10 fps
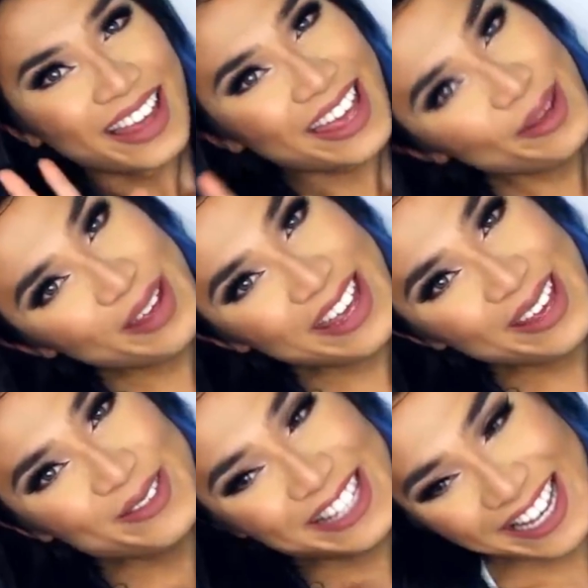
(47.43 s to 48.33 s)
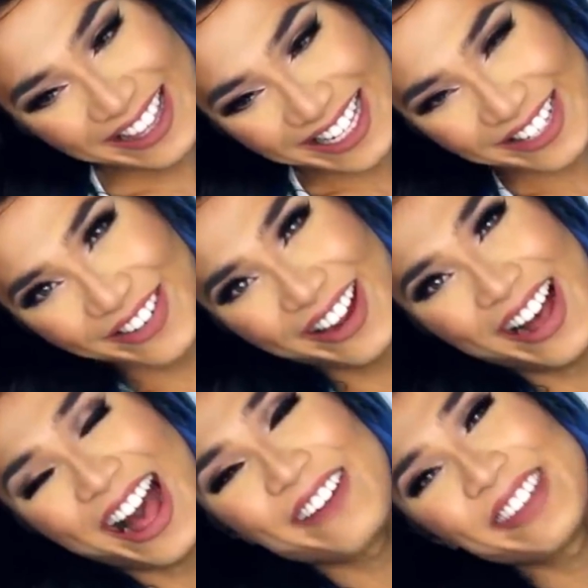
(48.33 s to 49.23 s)
Hey babes, in this video
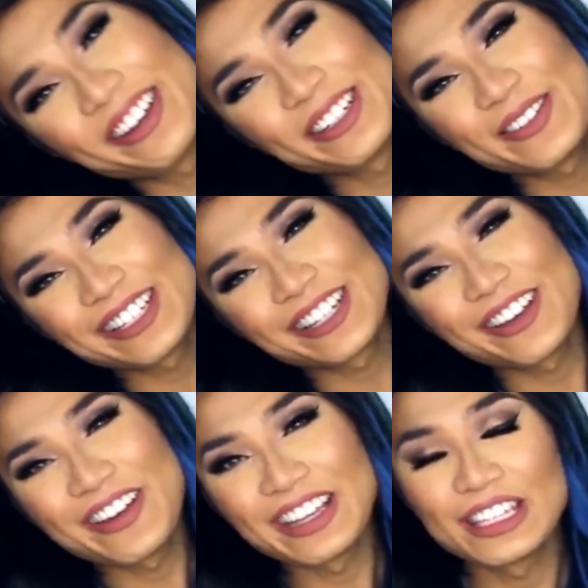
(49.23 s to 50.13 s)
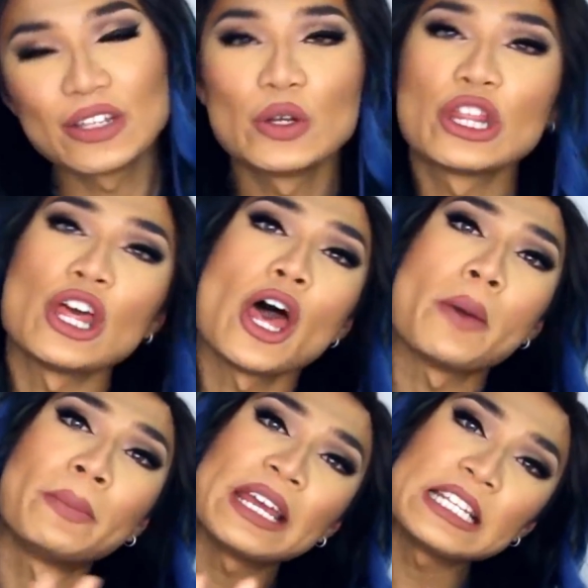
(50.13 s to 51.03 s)
I'm going to be showing you the
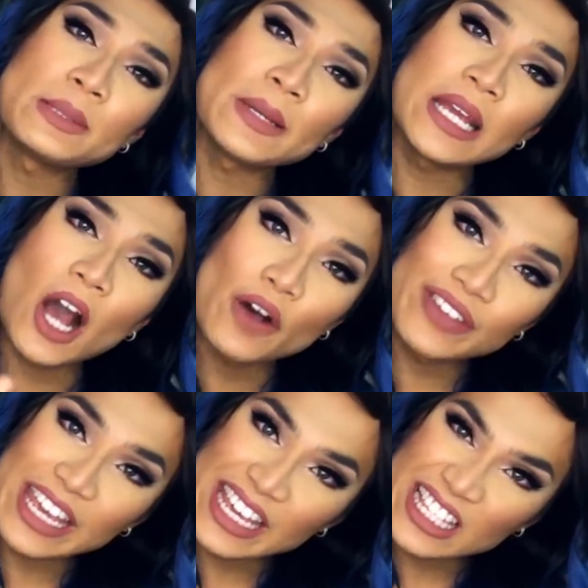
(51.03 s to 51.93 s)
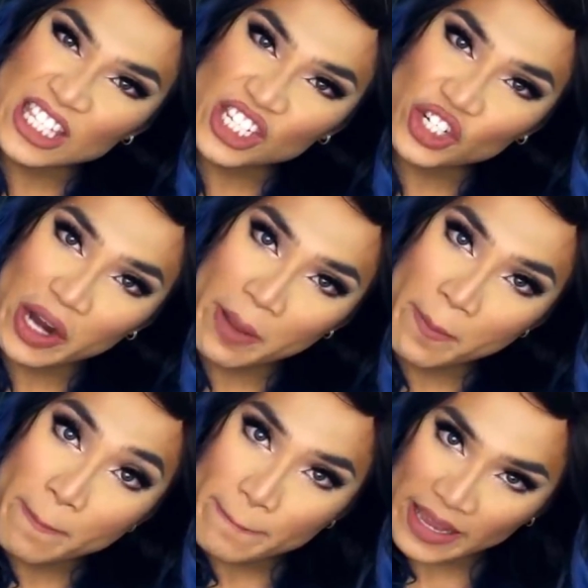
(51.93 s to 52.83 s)
epitome of
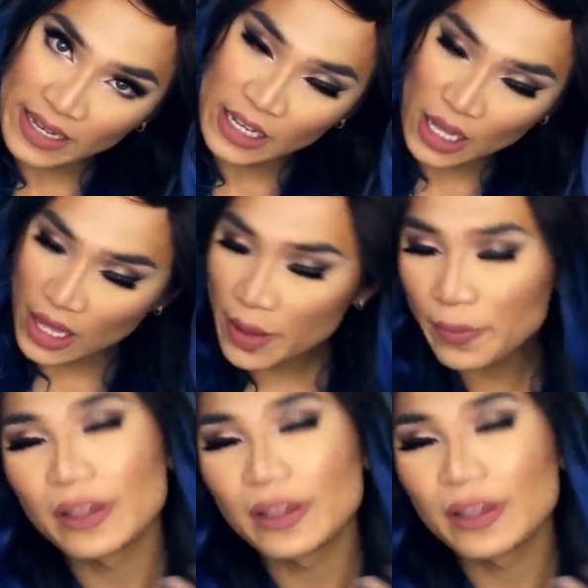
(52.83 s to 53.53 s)
Instagram makeup.